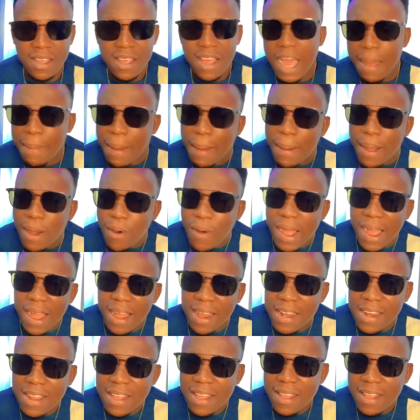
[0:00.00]
Ababawa,
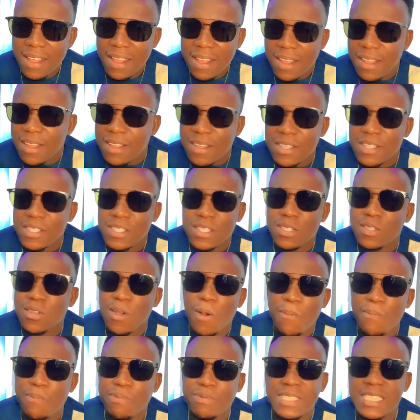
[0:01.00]

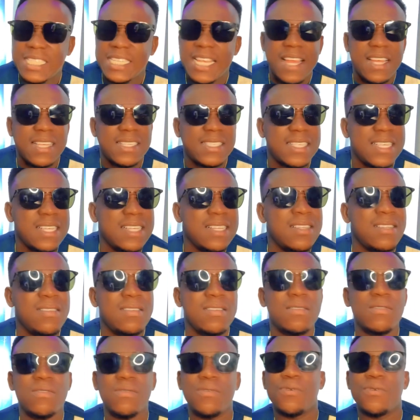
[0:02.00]
stop chasing